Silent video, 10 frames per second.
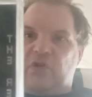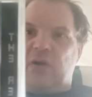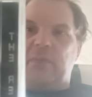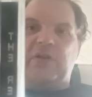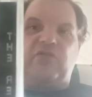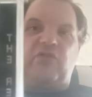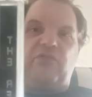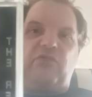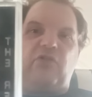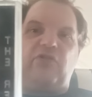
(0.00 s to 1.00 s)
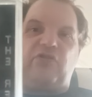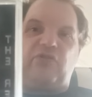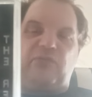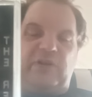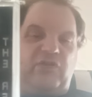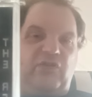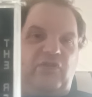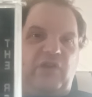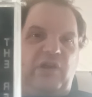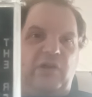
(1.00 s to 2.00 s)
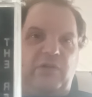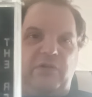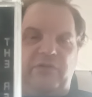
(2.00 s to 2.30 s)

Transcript: Diamonds and Rust, which is a